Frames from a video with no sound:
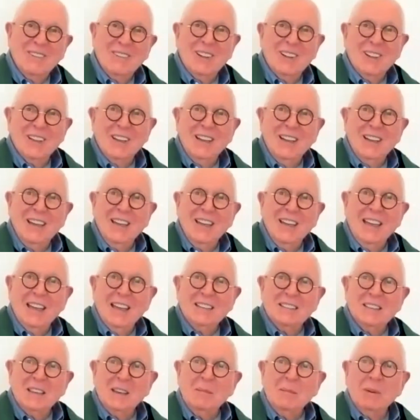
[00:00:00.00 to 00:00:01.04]
Well,
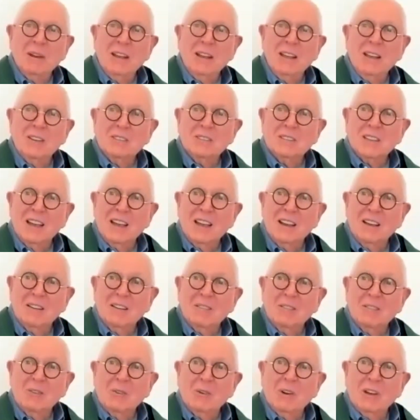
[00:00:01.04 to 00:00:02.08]
has anybody else got
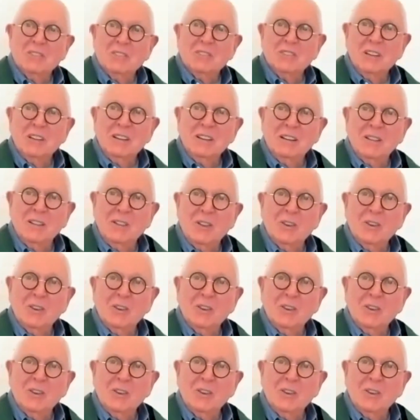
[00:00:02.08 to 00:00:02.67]
a question